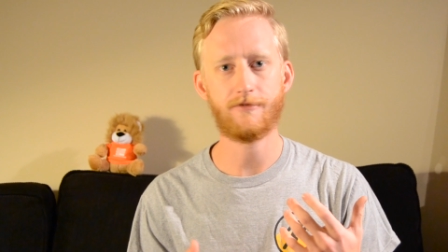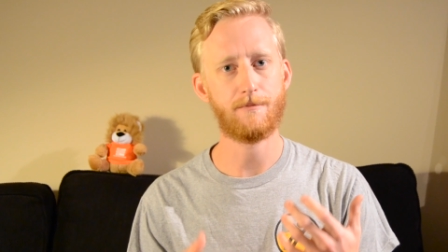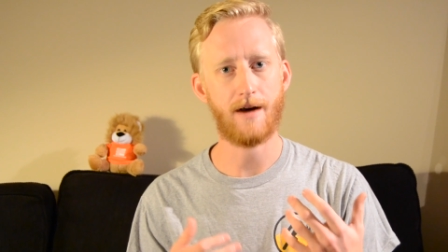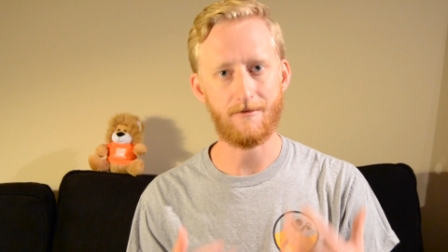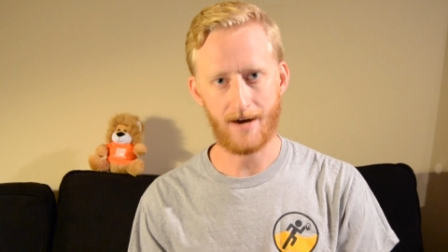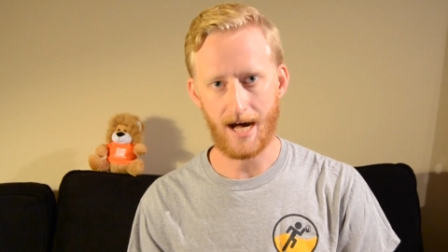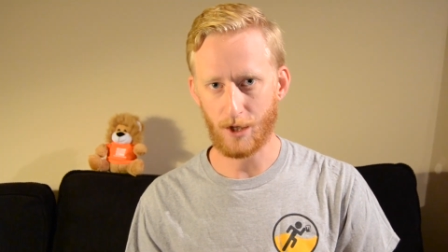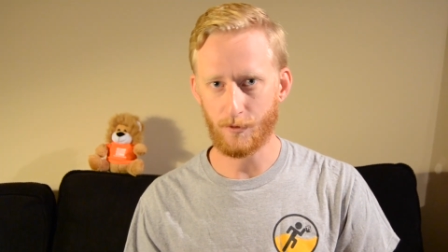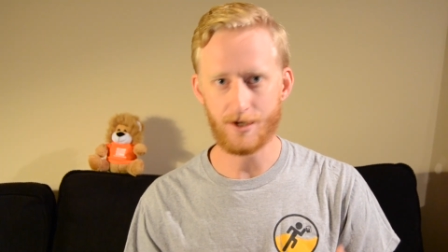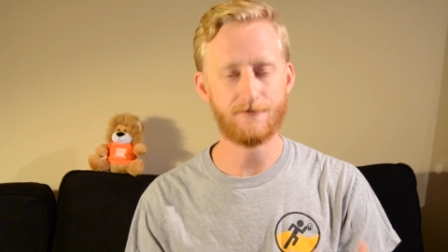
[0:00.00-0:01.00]
from my
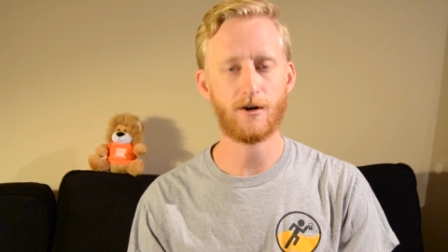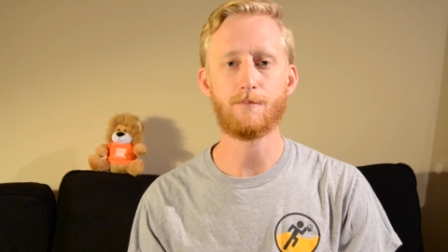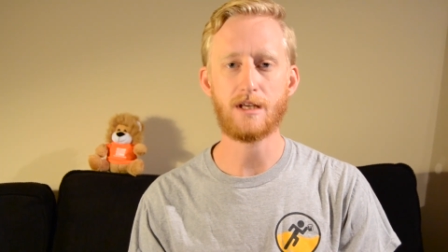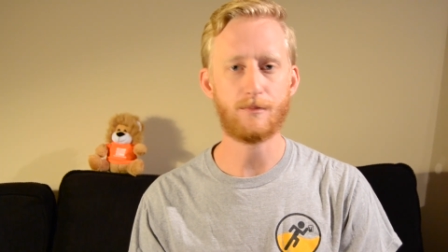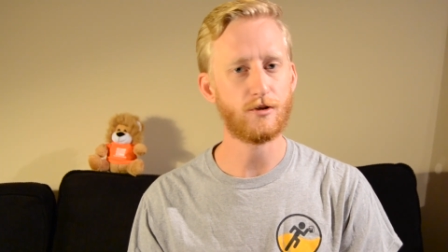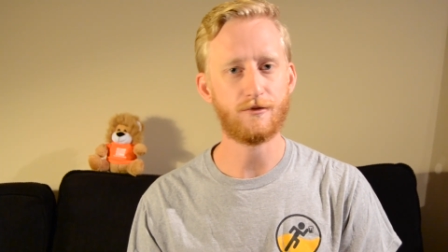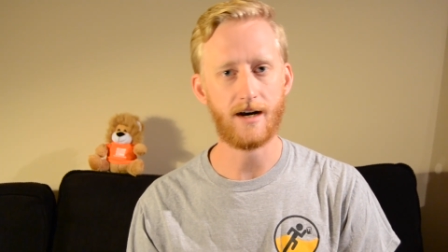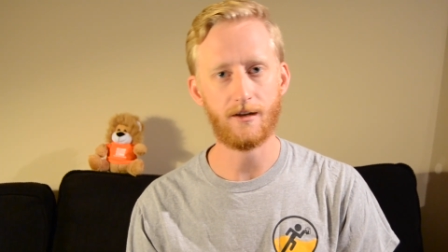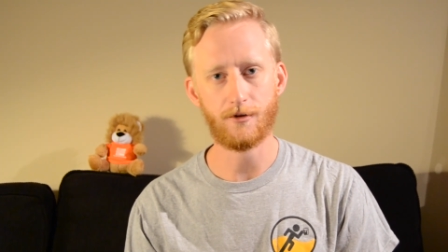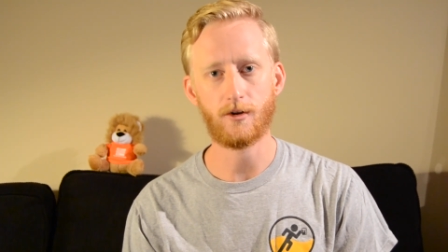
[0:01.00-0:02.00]
followers, from people who
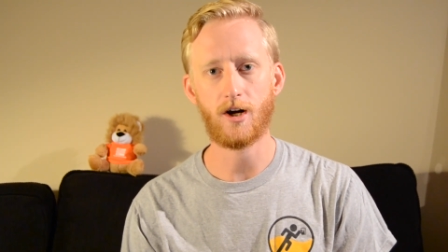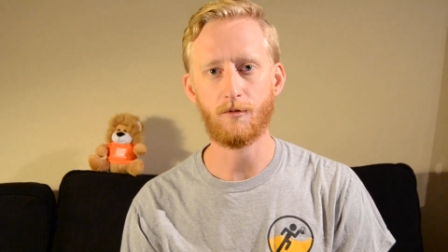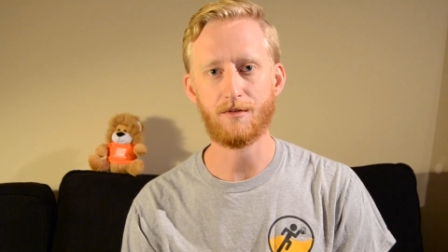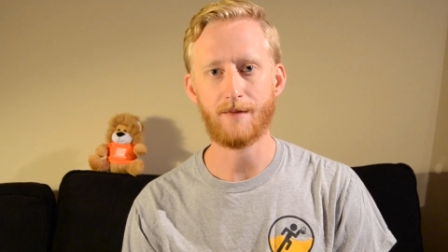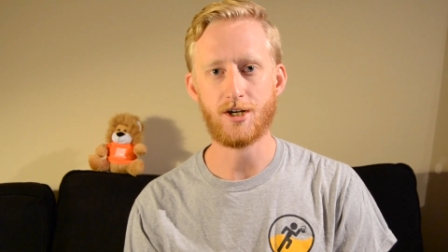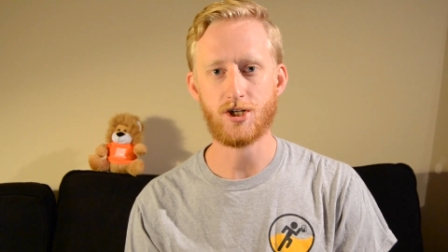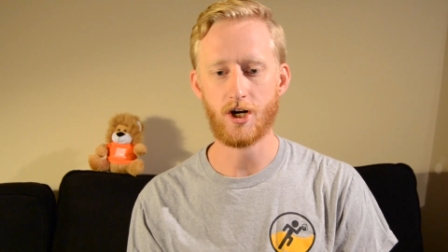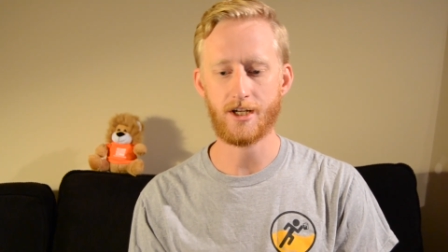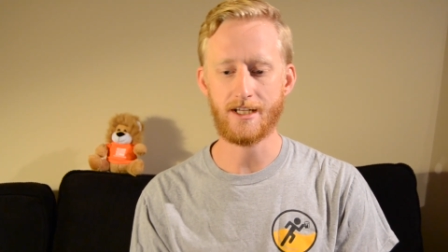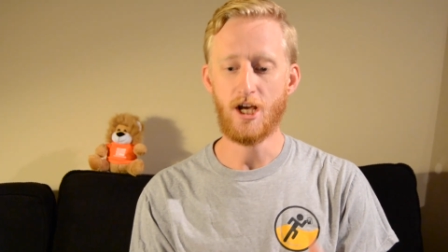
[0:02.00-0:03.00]
followed along with my
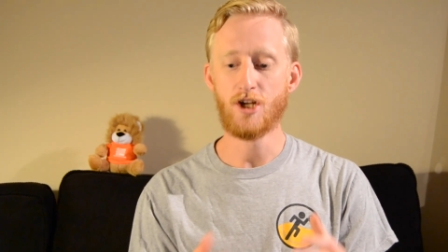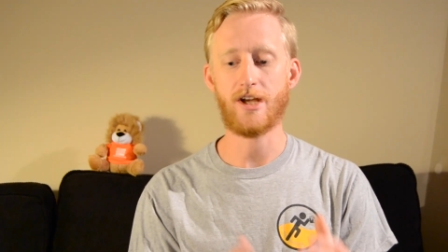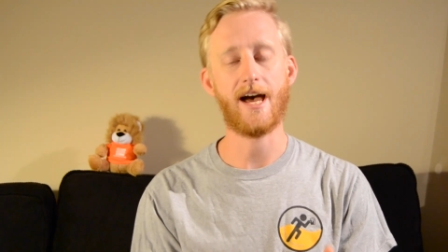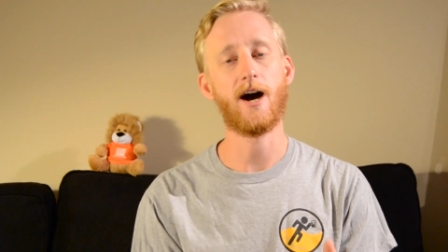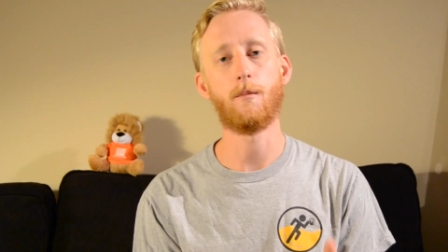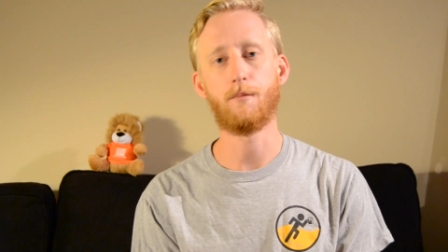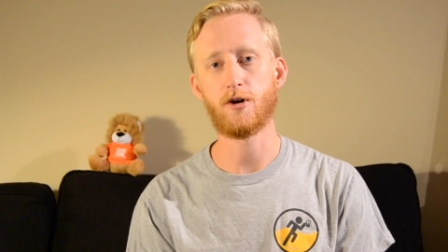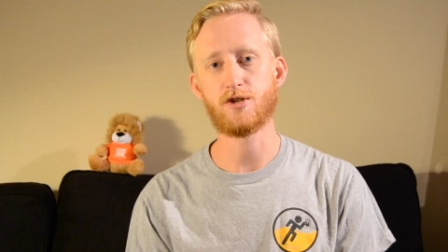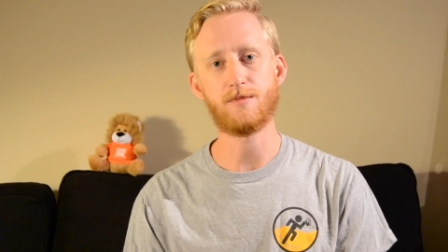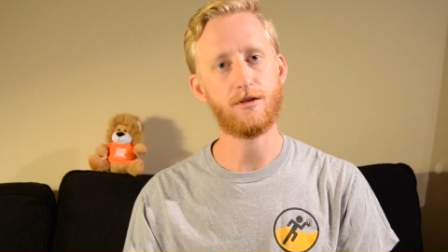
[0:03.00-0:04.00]
journey to help
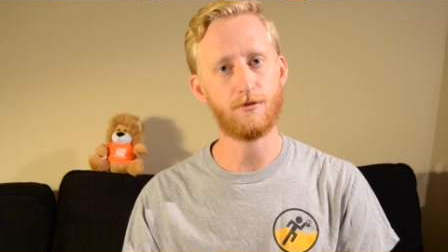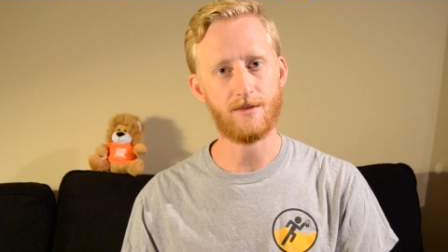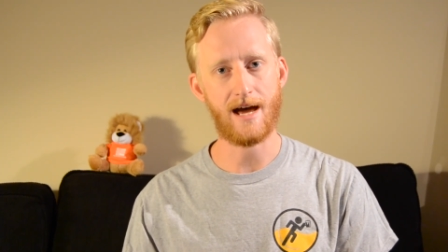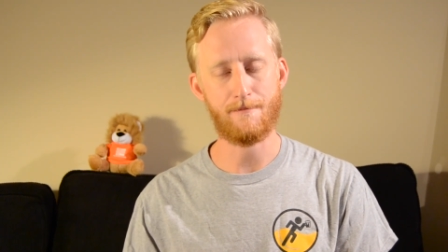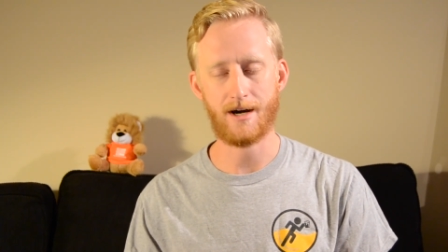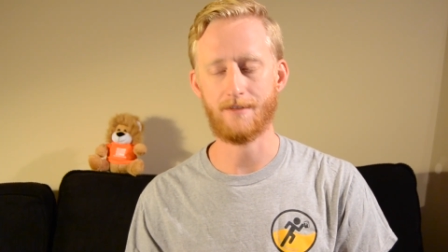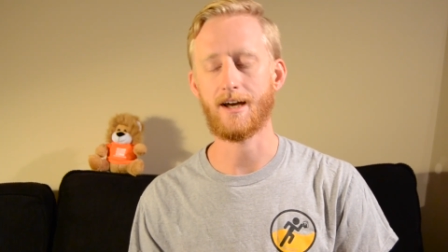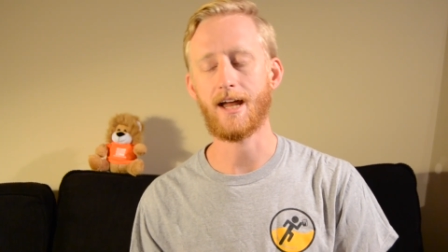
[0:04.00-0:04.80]
push me through that marathon.